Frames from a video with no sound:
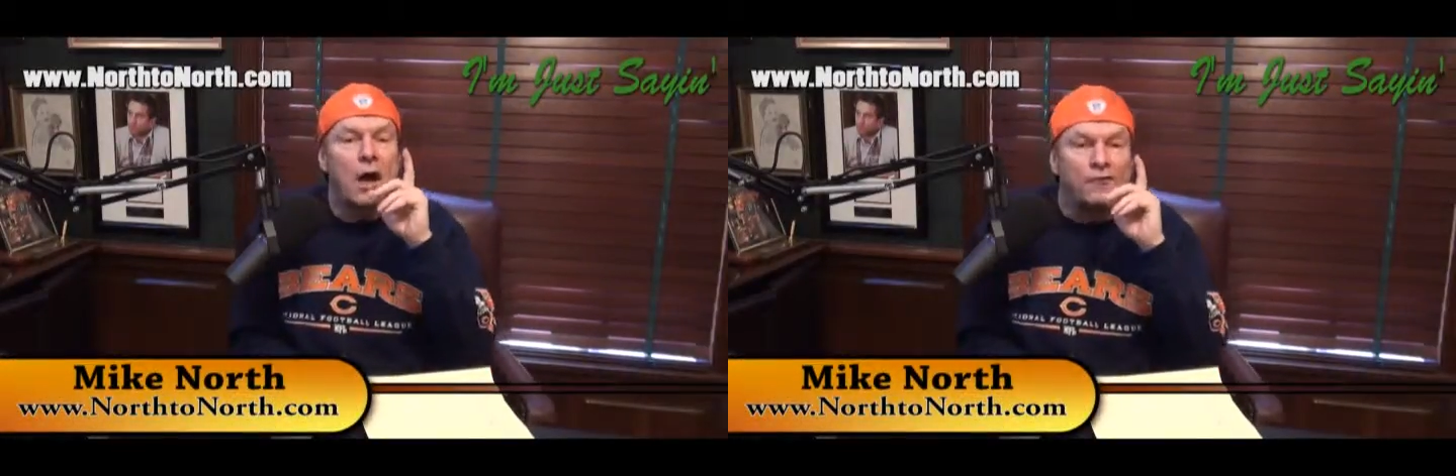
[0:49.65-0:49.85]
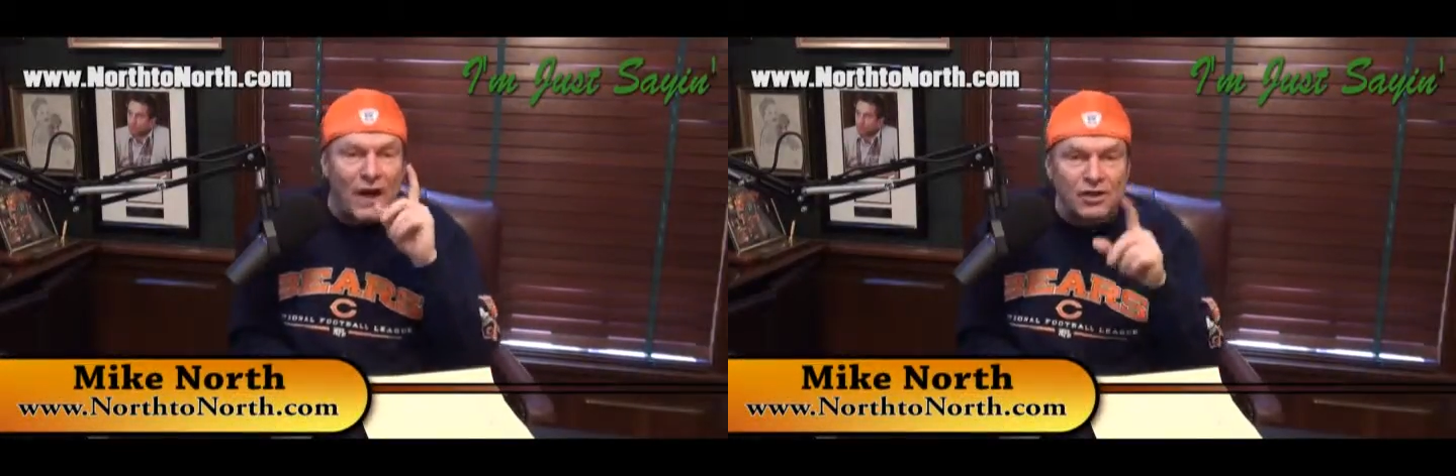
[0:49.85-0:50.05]

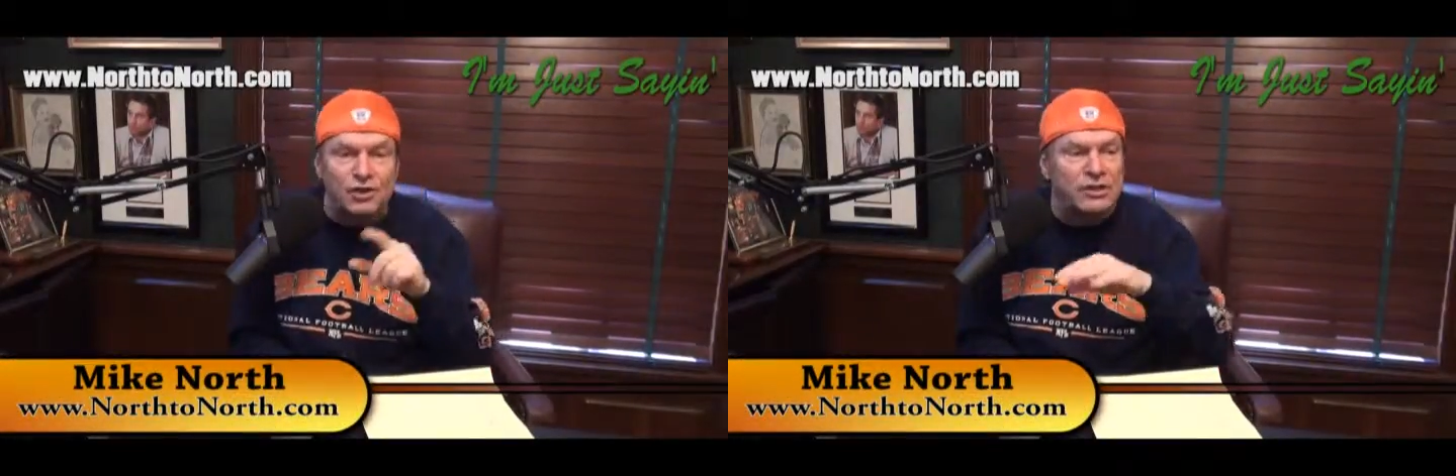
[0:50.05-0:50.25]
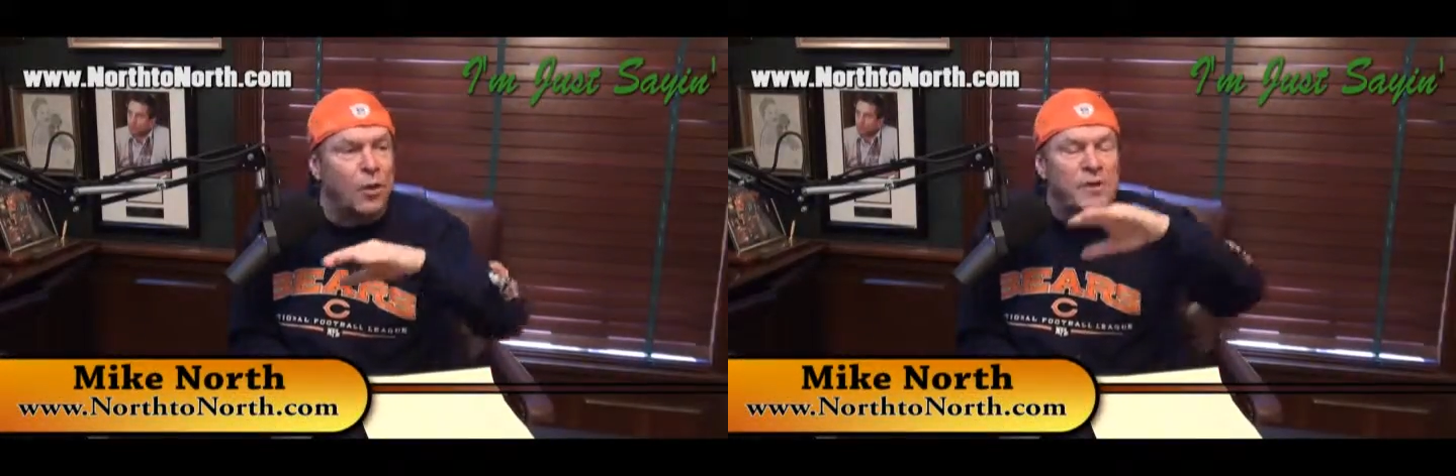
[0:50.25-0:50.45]

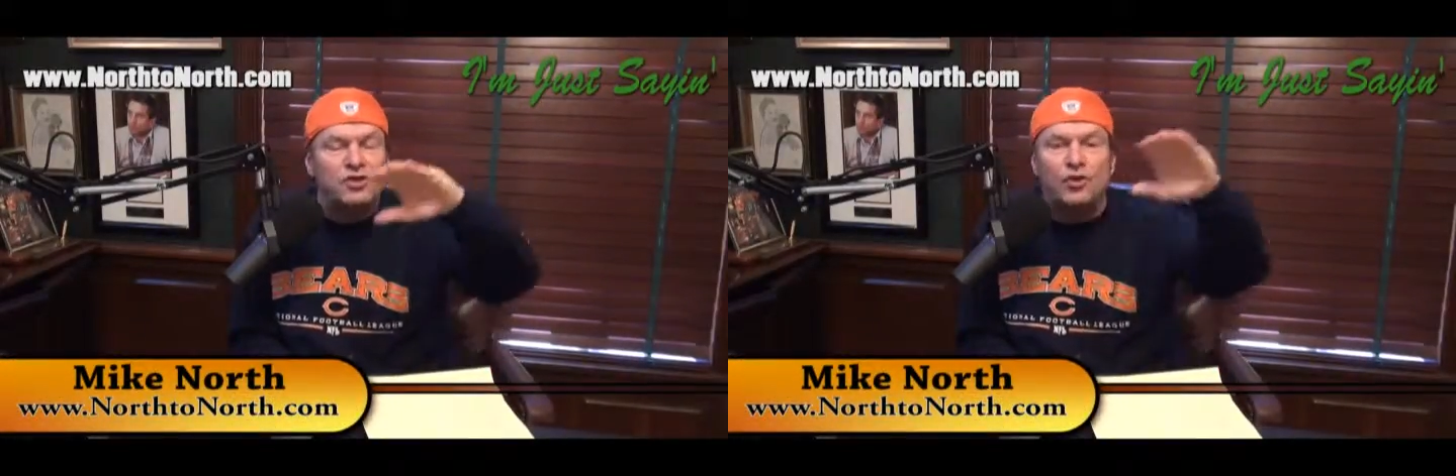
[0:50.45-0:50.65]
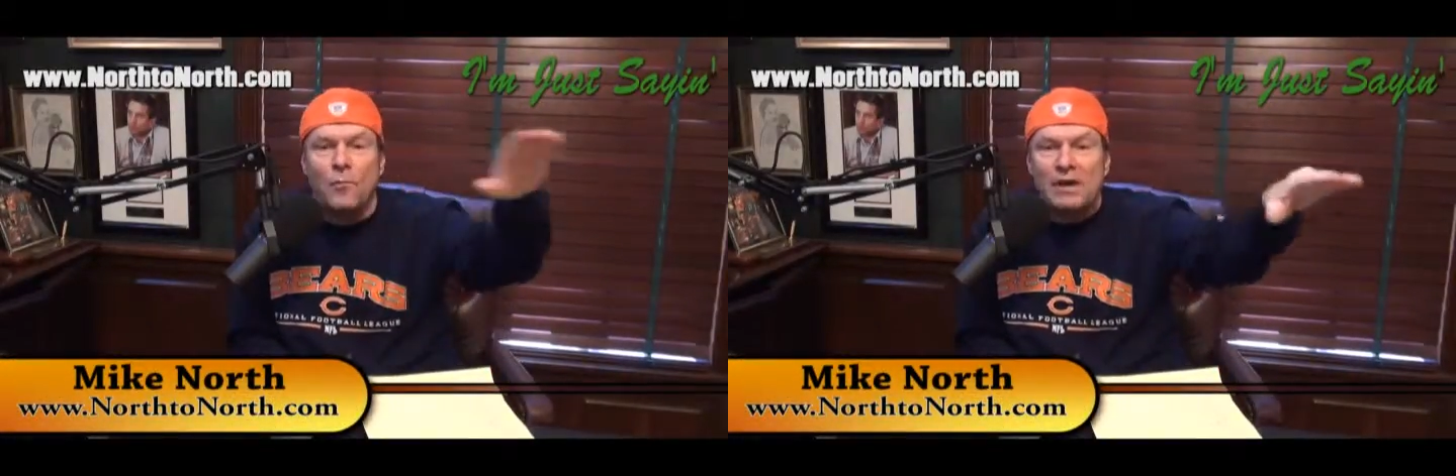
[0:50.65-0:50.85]
Eventually, there'll be
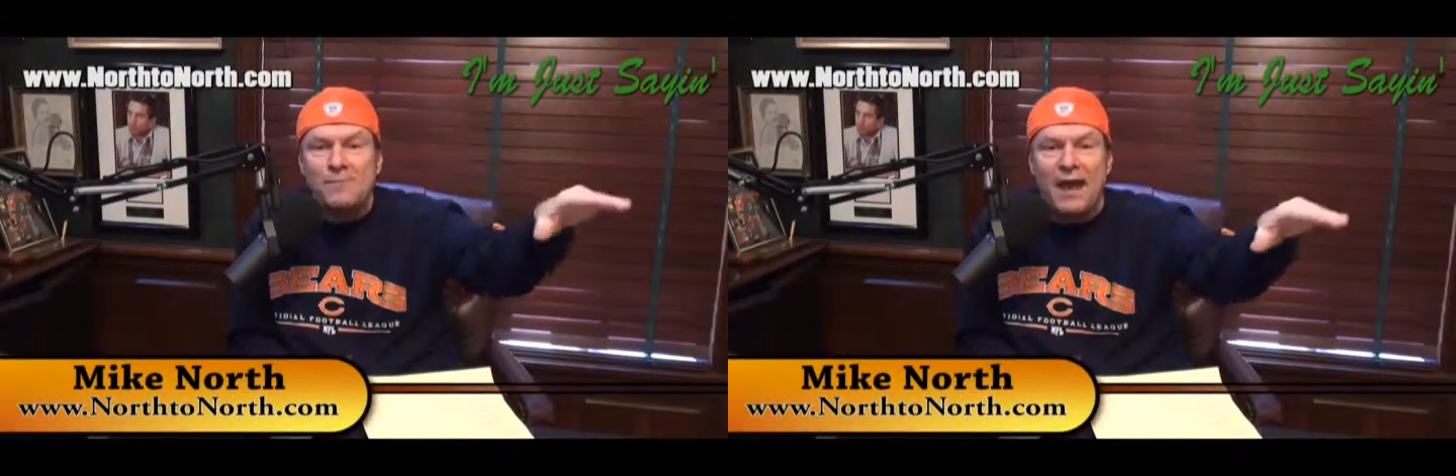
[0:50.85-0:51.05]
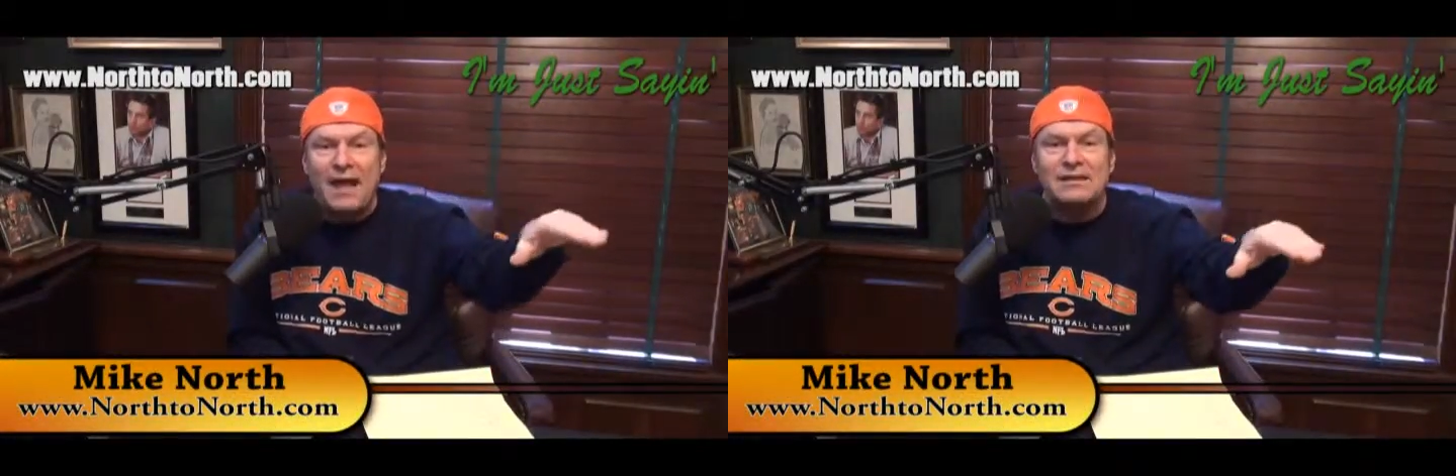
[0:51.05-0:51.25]
so many
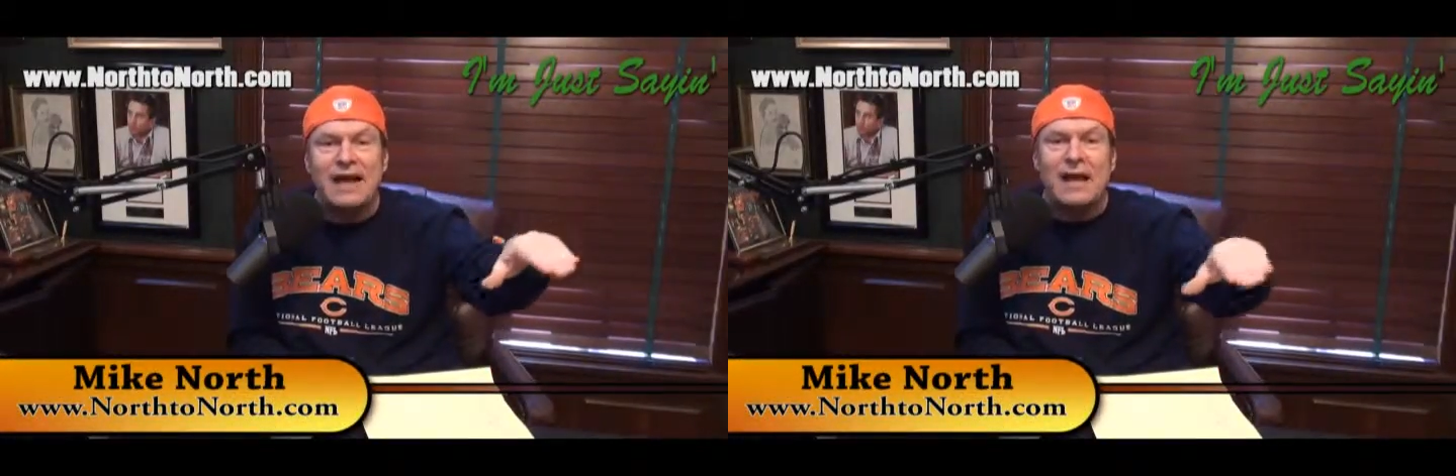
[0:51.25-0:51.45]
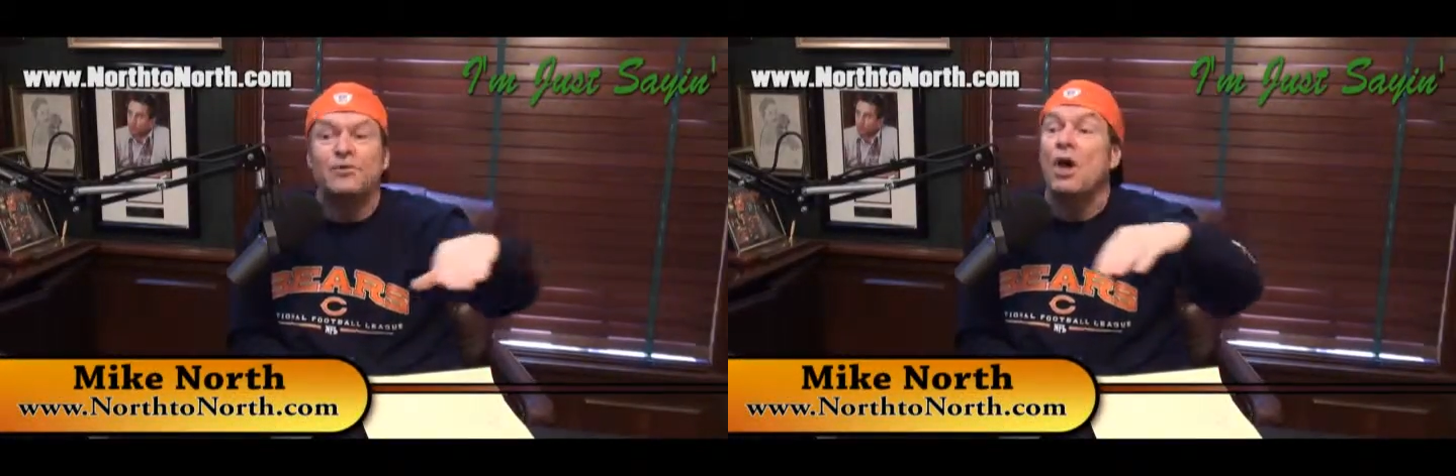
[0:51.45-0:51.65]
bad
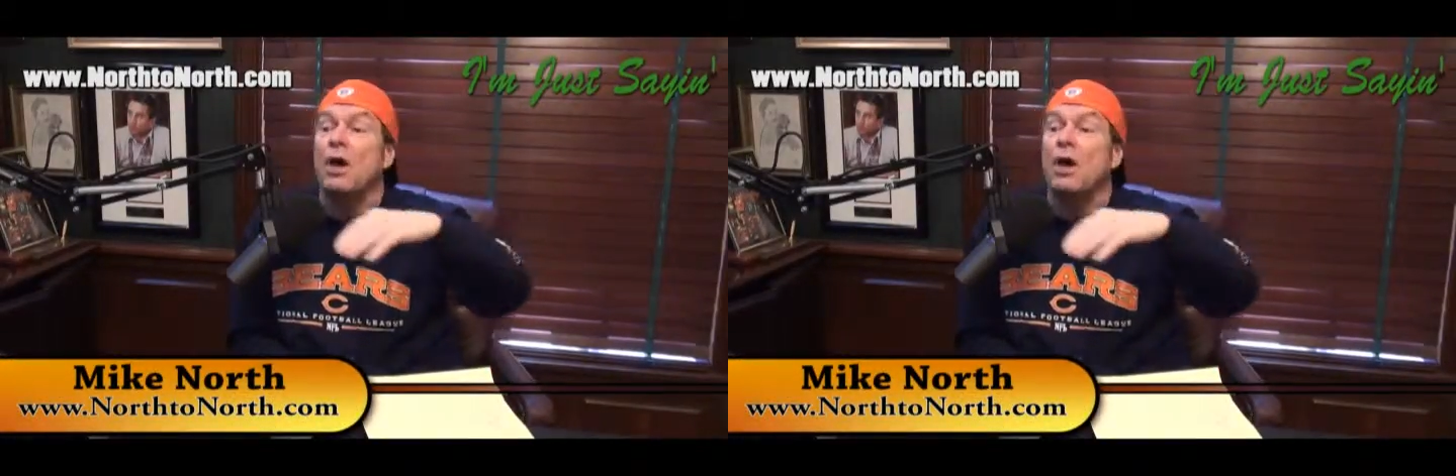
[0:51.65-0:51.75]
games.